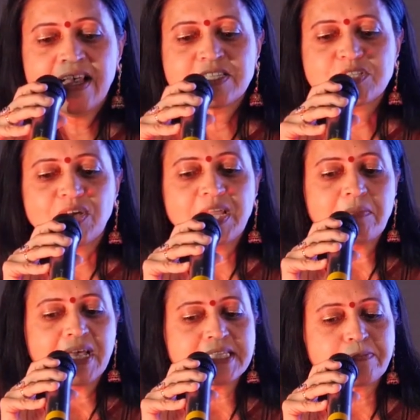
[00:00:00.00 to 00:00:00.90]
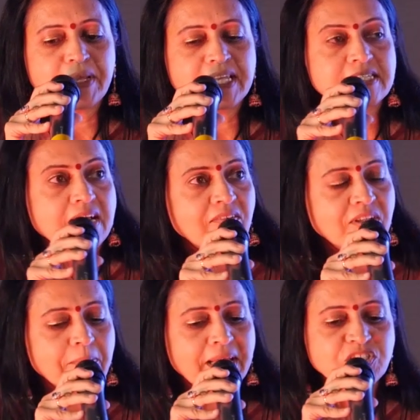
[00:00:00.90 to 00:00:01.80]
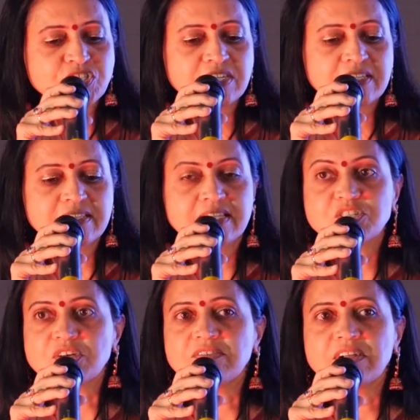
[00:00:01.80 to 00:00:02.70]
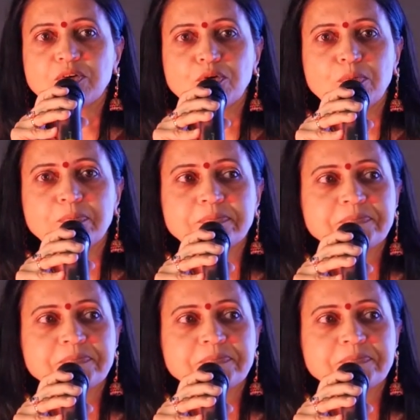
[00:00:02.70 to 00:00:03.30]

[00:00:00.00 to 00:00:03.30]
So in my speech, I will mention the general group.